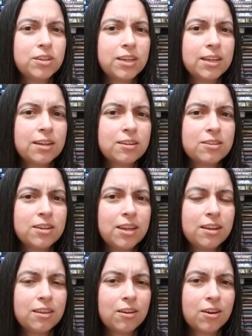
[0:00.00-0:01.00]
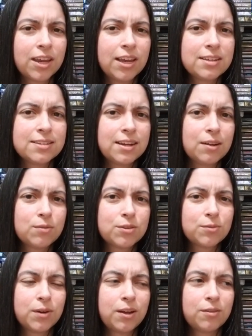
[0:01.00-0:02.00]
to get into any of the arcades that I
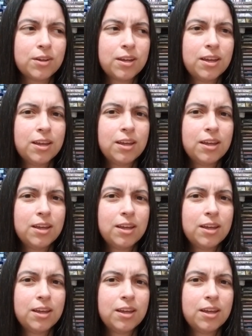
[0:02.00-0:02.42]
was around.